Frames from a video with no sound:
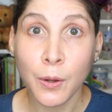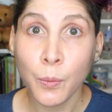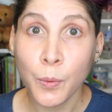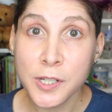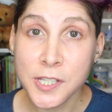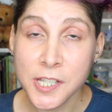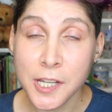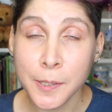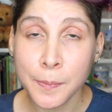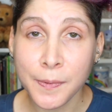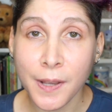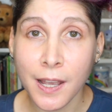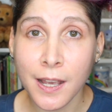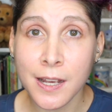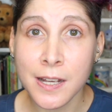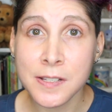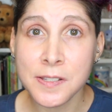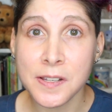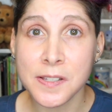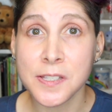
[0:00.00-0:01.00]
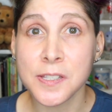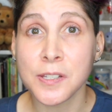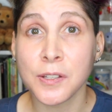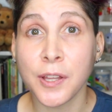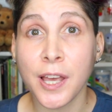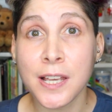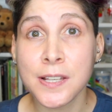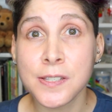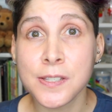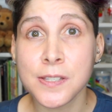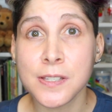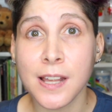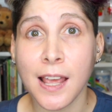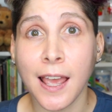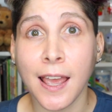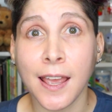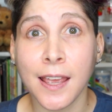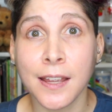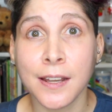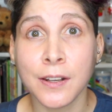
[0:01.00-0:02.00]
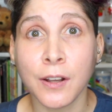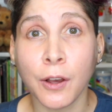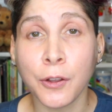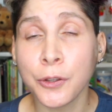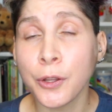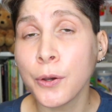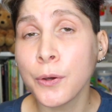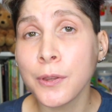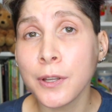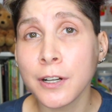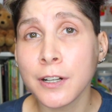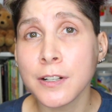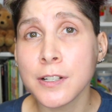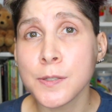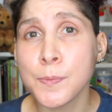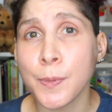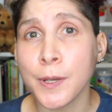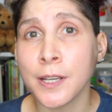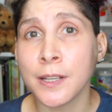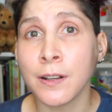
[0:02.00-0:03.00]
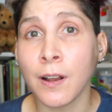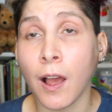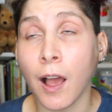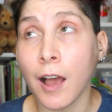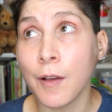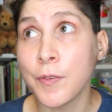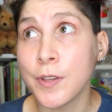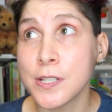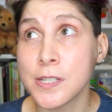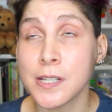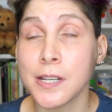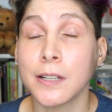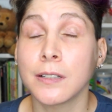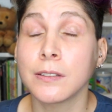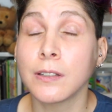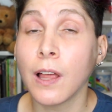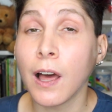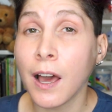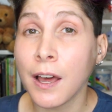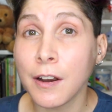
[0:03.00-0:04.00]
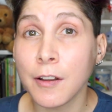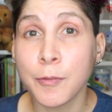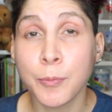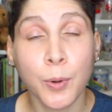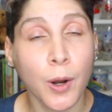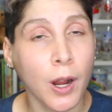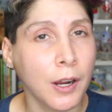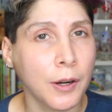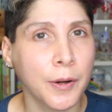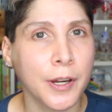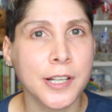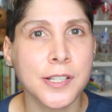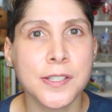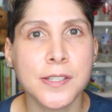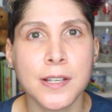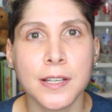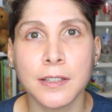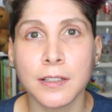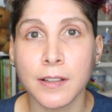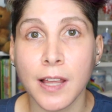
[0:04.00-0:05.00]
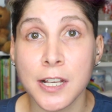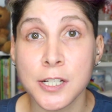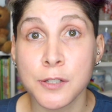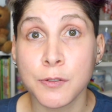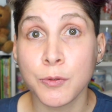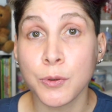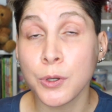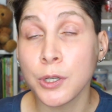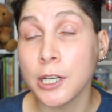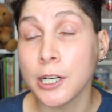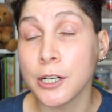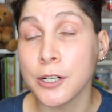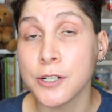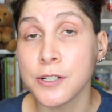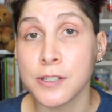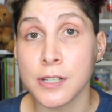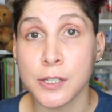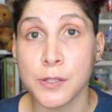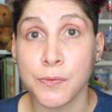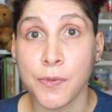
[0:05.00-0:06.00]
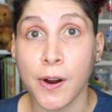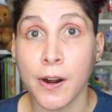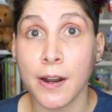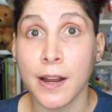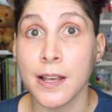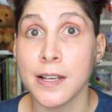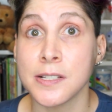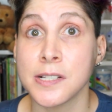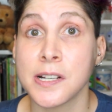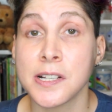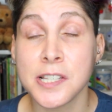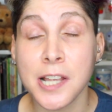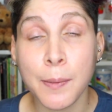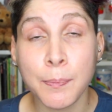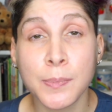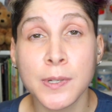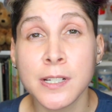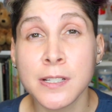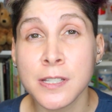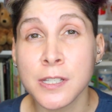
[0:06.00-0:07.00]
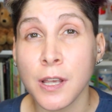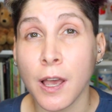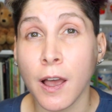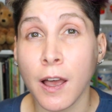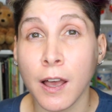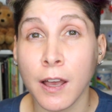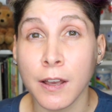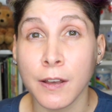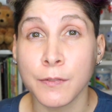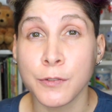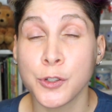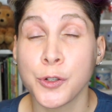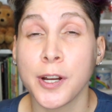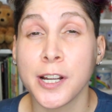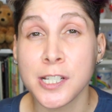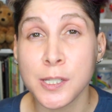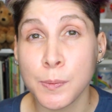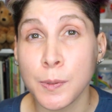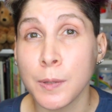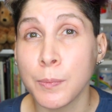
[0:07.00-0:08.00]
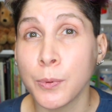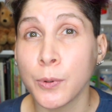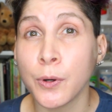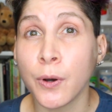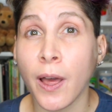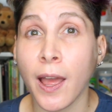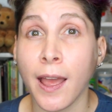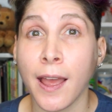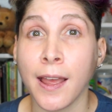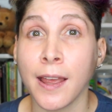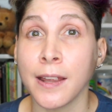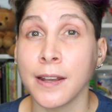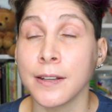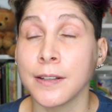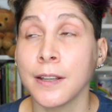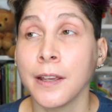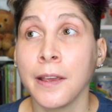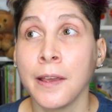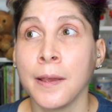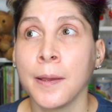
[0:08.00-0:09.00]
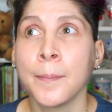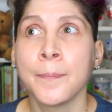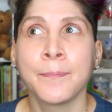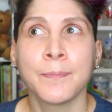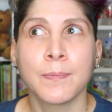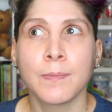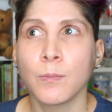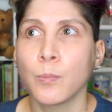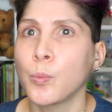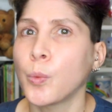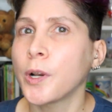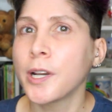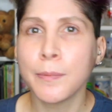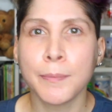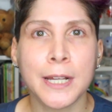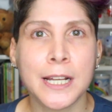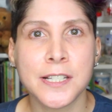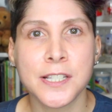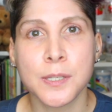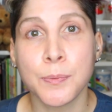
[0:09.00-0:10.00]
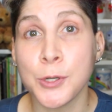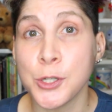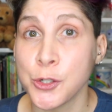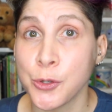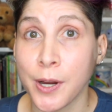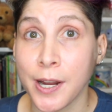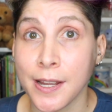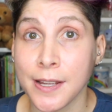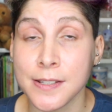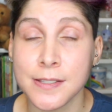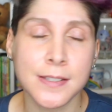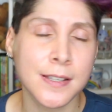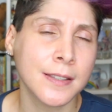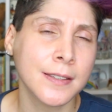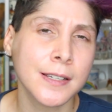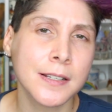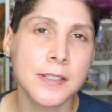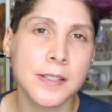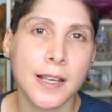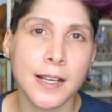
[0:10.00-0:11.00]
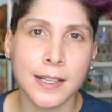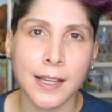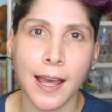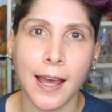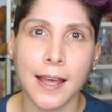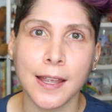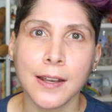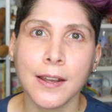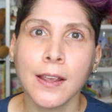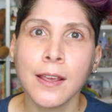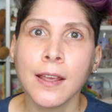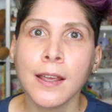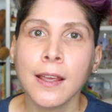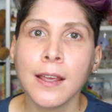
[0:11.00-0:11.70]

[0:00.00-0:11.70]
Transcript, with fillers: What's up guys, it's Celeste, and although there has been obviously a lot of progress in the last few years as far as acceptance of trans people and what it means to be trans and things like that,